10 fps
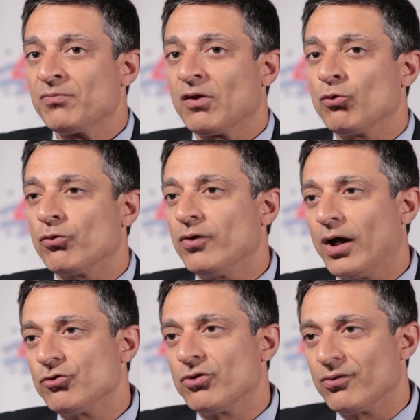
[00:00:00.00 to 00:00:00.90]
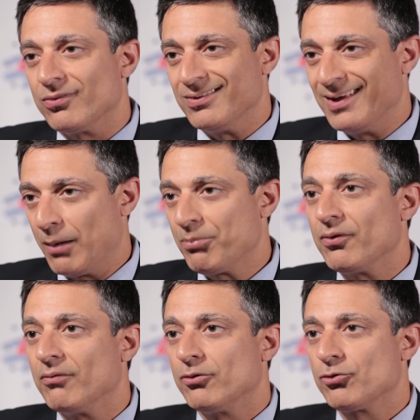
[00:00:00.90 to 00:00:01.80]
So it's not just depth
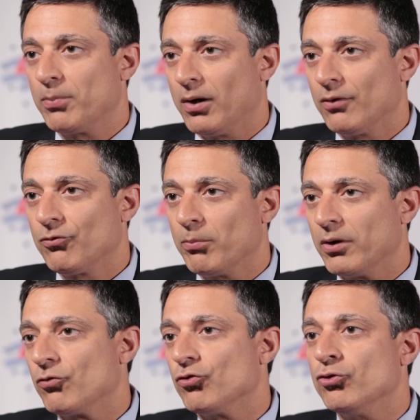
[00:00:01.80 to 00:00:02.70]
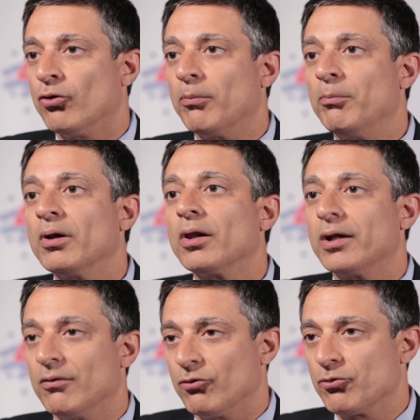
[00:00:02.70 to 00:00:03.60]
of response, but it's a
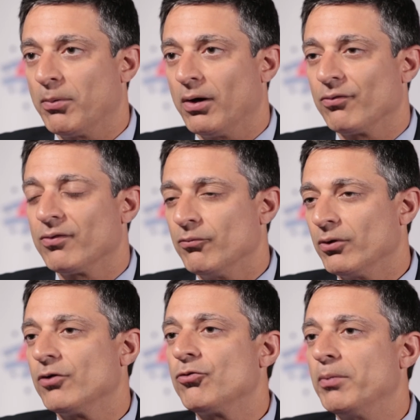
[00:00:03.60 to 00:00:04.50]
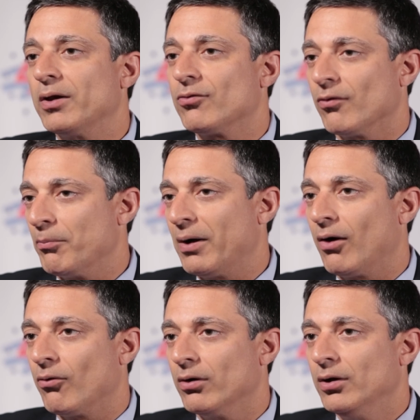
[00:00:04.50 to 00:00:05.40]
durability of response that really speaks to the
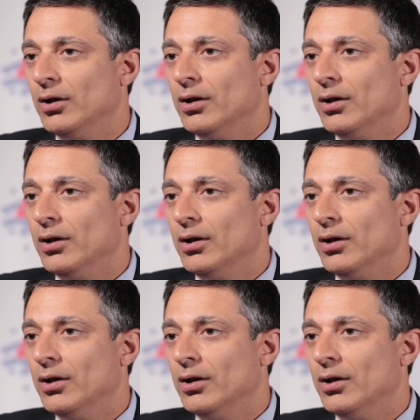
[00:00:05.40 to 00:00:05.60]
power